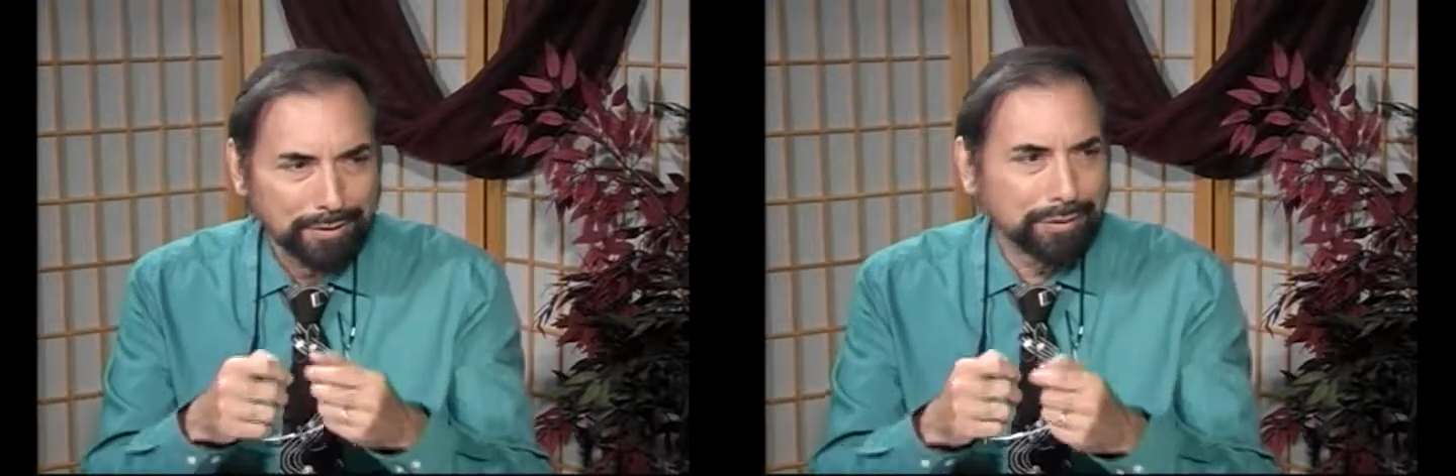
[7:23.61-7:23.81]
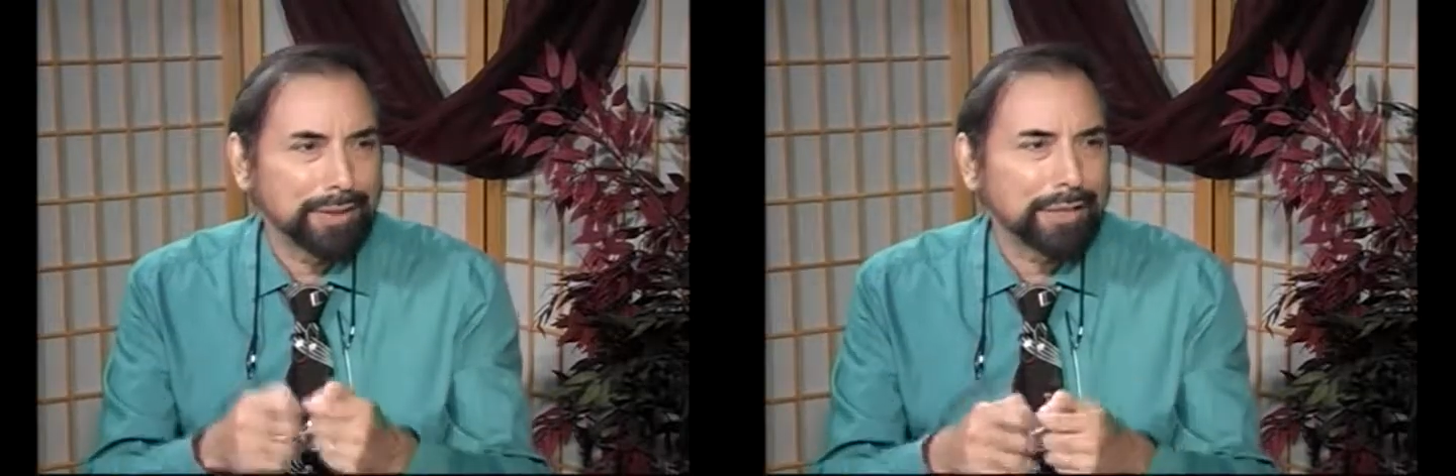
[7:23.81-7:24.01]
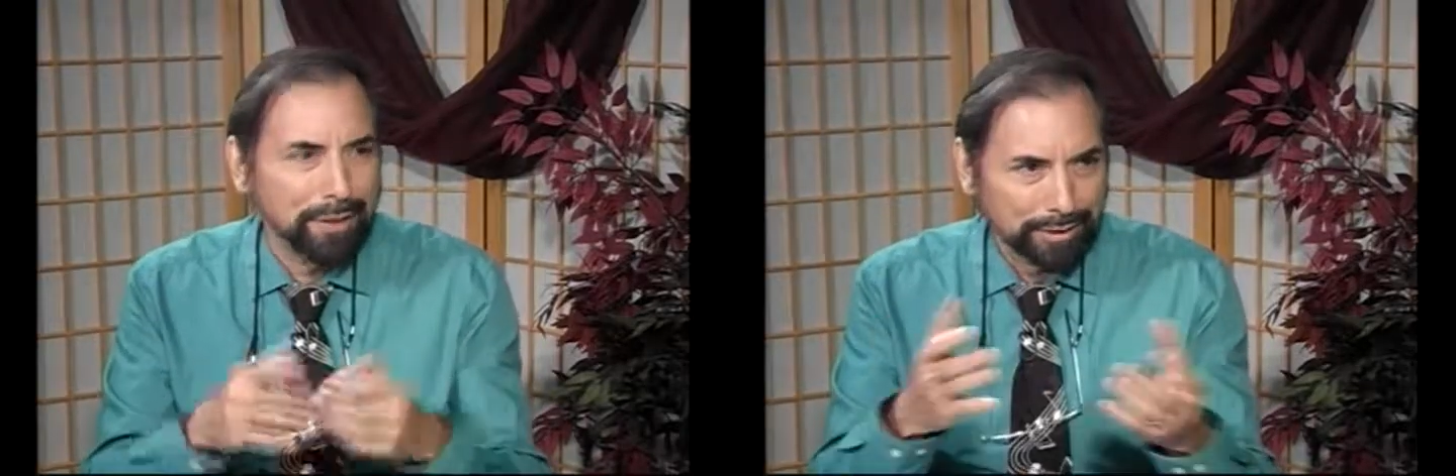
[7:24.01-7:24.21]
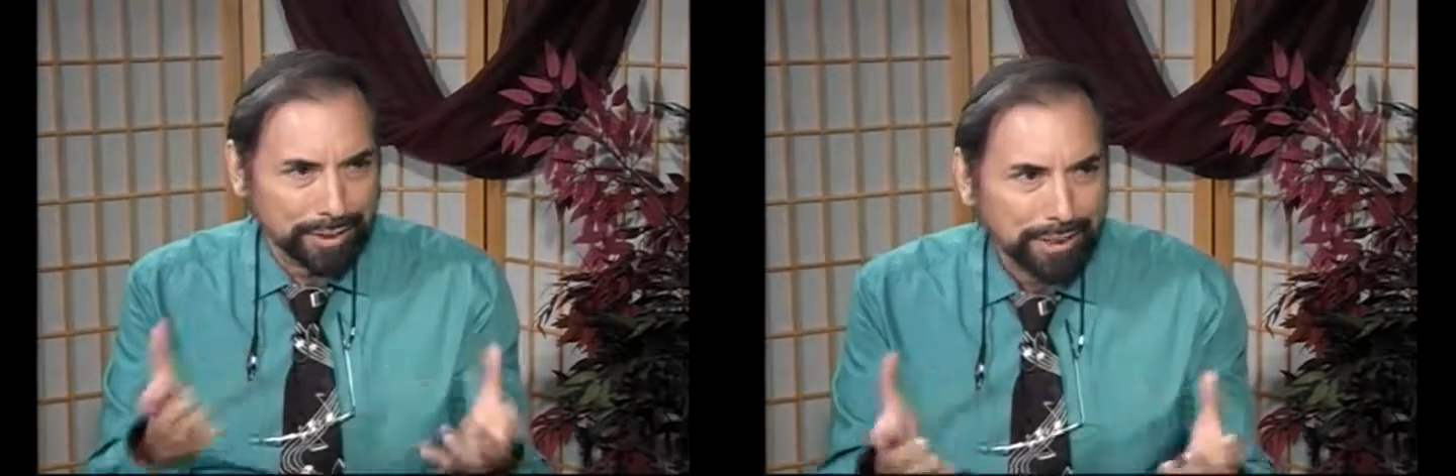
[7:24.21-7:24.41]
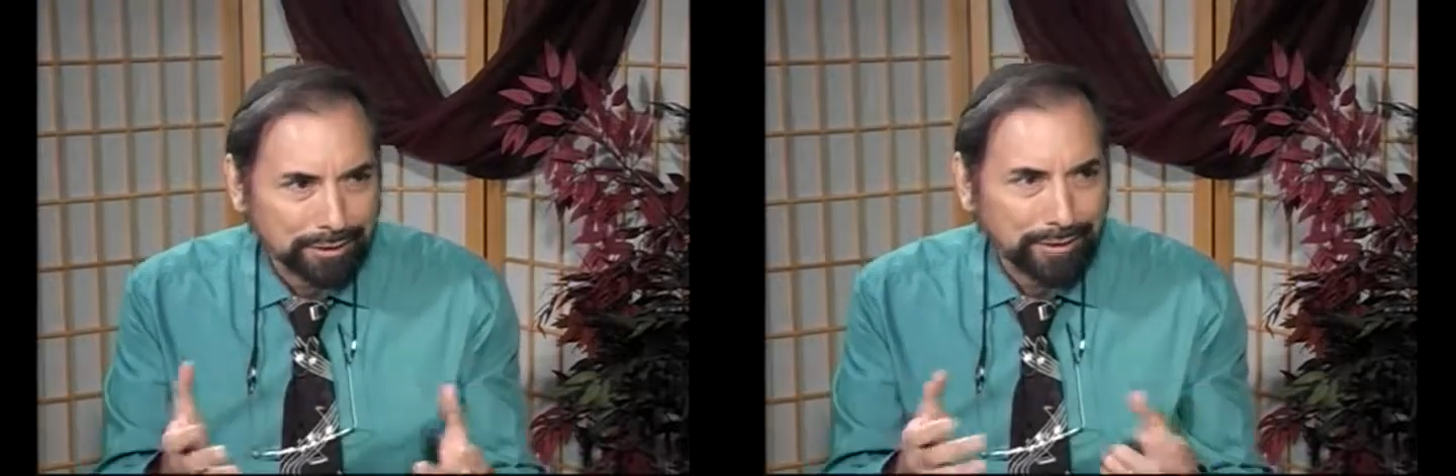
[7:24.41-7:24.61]
they call the
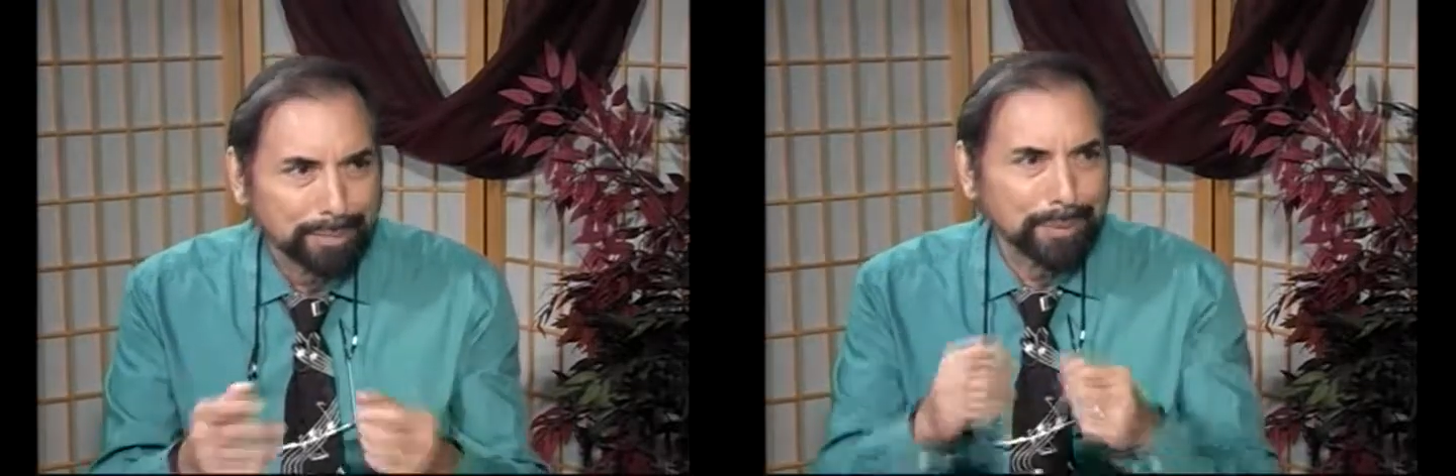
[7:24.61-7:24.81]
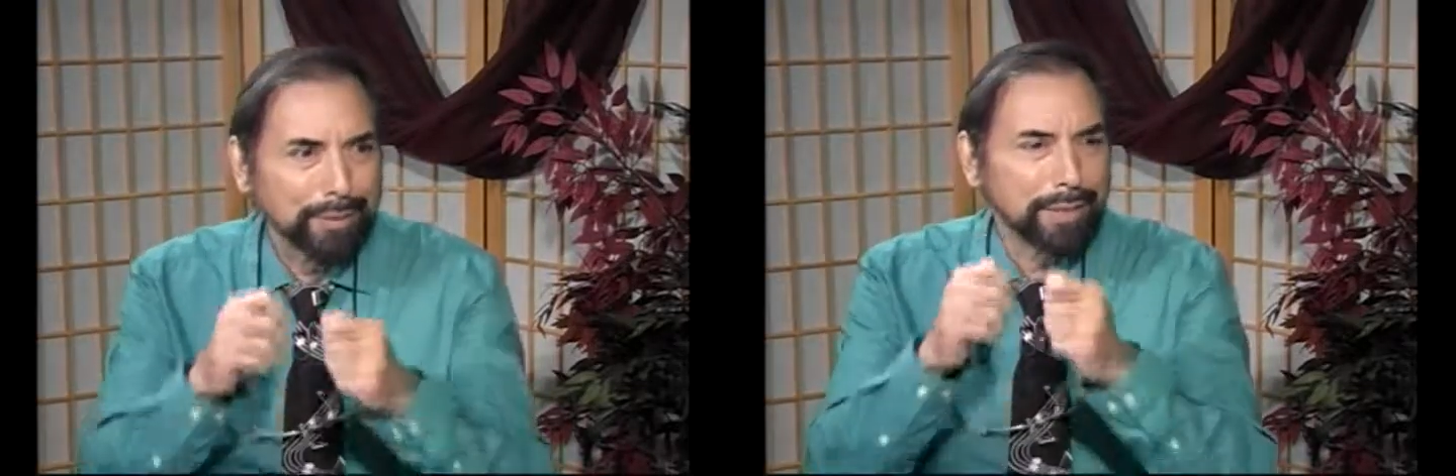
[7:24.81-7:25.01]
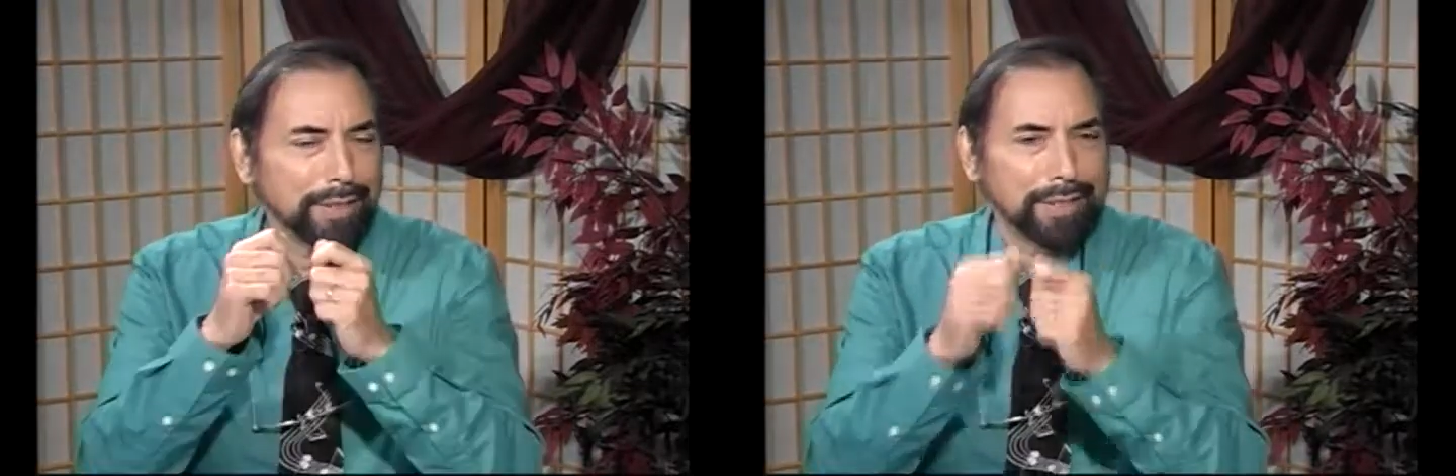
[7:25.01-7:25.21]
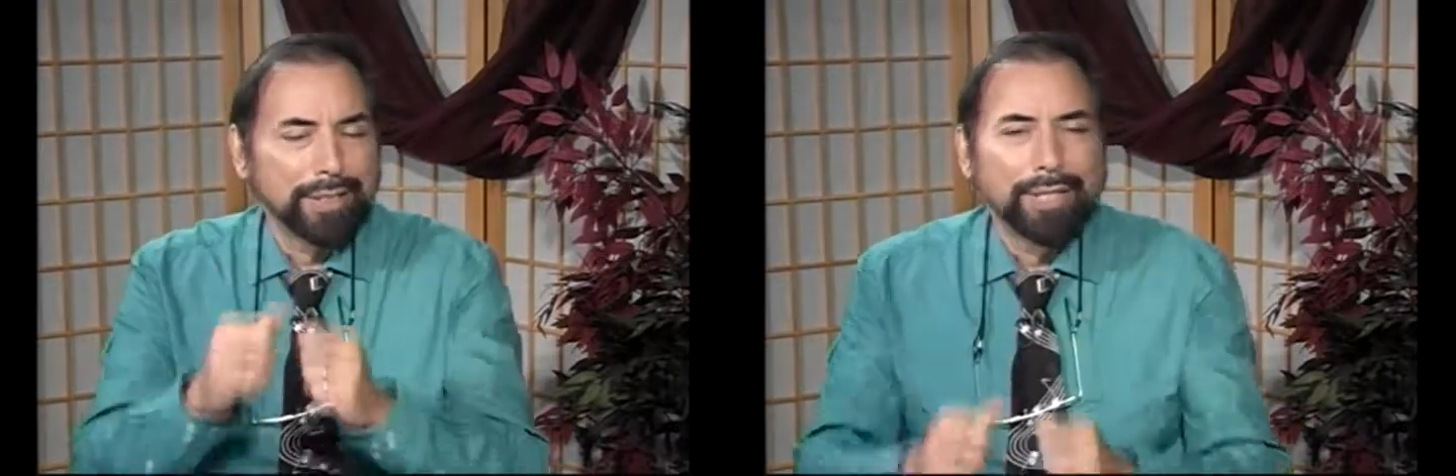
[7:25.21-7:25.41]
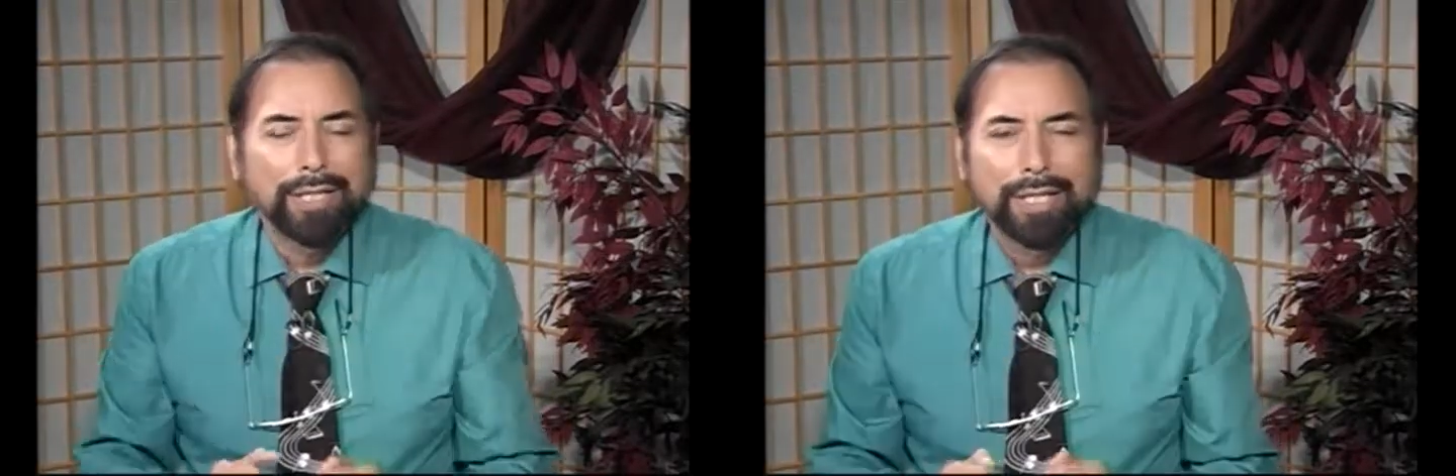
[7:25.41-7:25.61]
Last Supper,
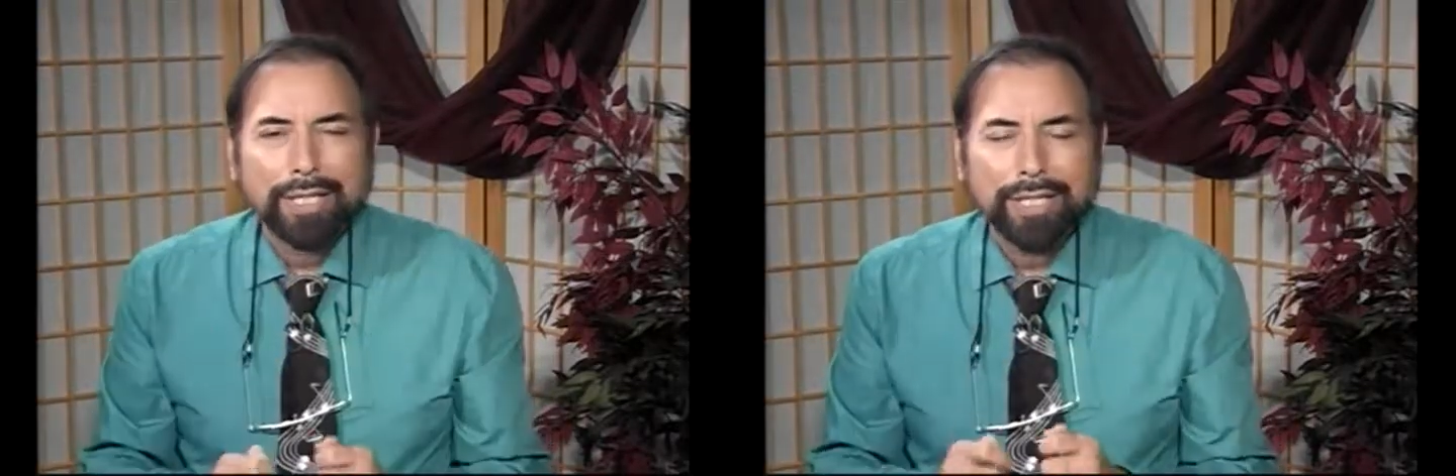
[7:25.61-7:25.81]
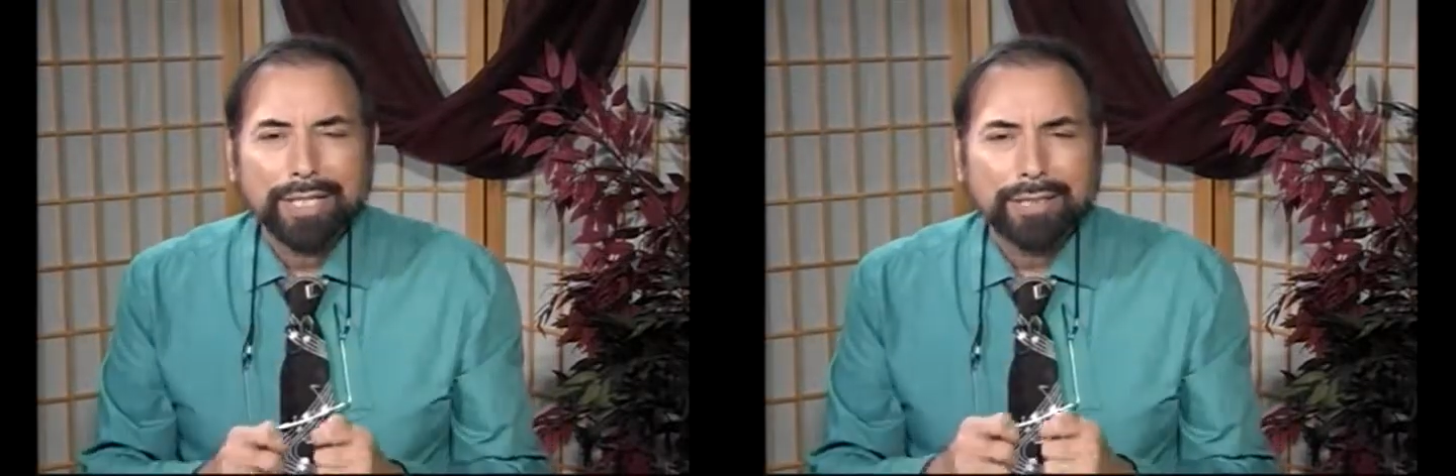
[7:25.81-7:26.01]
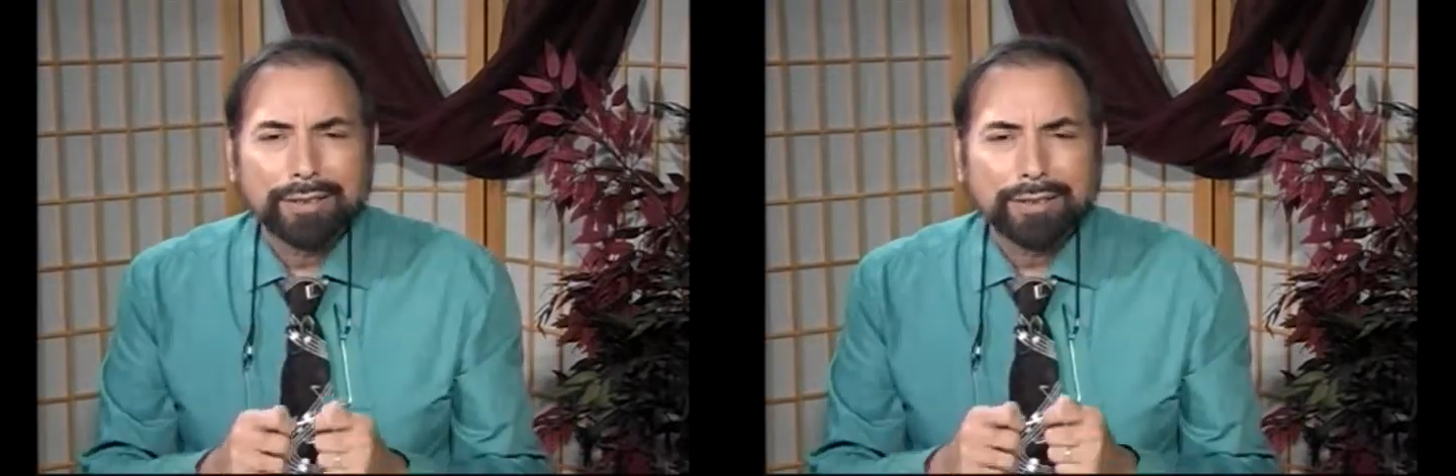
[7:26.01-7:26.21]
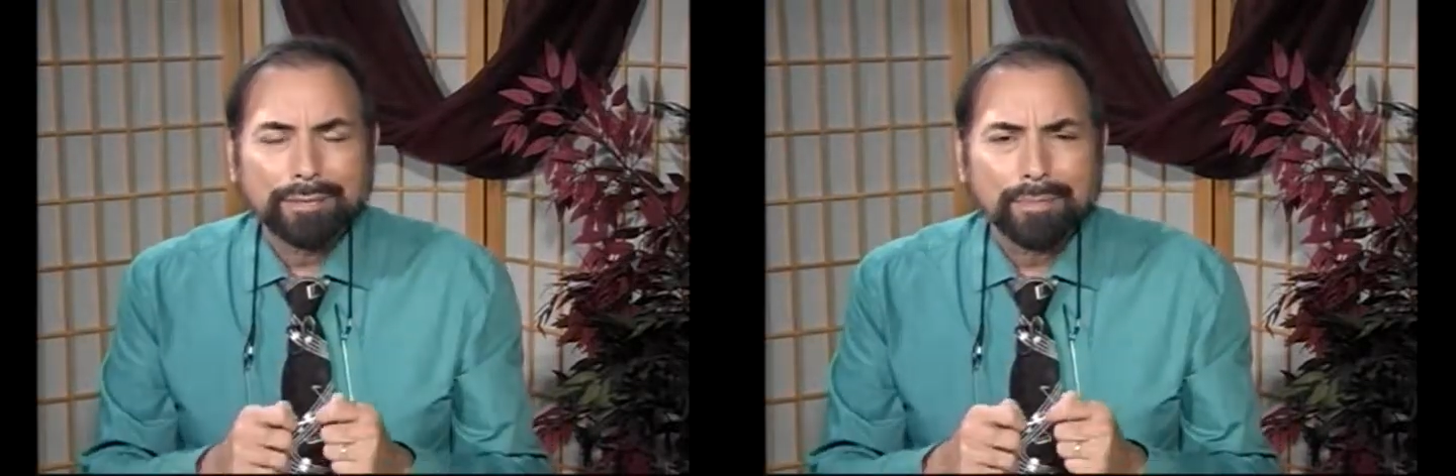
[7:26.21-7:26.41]
is